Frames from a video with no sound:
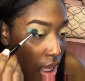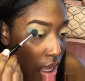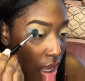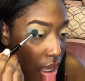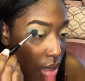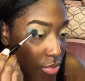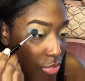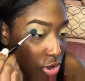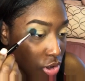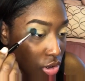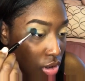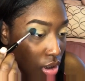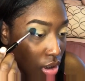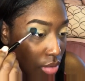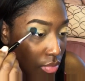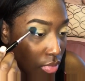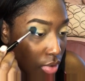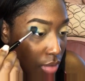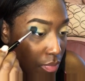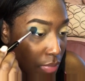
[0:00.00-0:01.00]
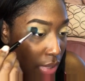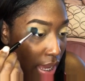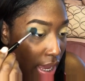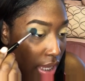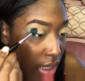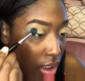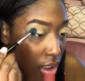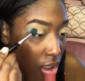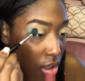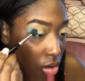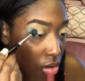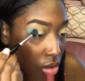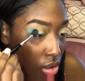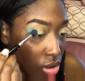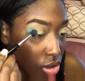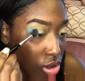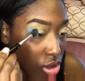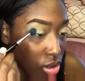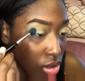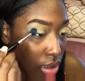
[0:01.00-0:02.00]
I'm just going to be patting it
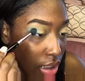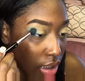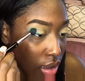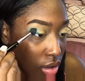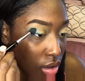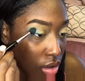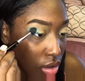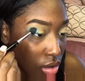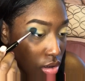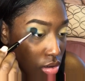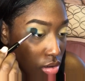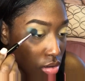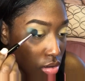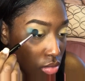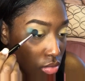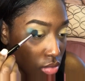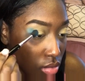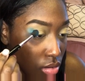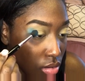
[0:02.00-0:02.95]
on just like this.